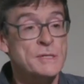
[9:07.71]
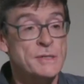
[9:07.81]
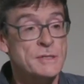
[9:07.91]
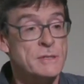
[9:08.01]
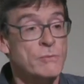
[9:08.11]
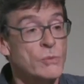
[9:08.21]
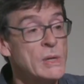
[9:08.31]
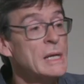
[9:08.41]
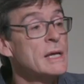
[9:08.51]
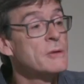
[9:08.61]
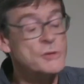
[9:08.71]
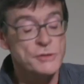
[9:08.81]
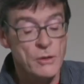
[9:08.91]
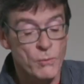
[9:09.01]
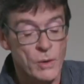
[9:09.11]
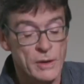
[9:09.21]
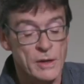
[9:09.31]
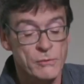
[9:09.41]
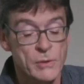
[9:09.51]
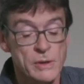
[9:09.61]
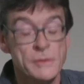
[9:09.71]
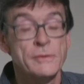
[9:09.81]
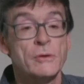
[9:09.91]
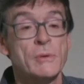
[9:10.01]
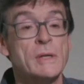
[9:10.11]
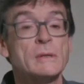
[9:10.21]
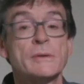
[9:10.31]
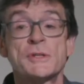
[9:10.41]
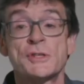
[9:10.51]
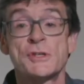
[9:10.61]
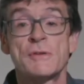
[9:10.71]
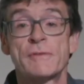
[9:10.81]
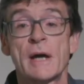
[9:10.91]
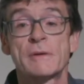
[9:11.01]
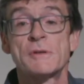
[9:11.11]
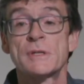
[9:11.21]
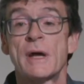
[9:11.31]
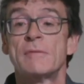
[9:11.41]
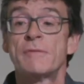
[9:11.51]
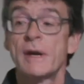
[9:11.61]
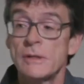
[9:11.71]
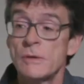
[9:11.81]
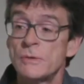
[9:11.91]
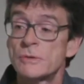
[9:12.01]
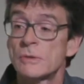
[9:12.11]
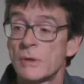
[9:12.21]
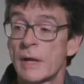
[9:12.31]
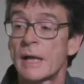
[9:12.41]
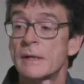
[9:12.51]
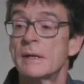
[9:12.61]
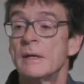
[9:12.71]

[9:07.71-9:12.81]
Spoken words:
has done some really interesting work on critical decision factors, and I invite you to look at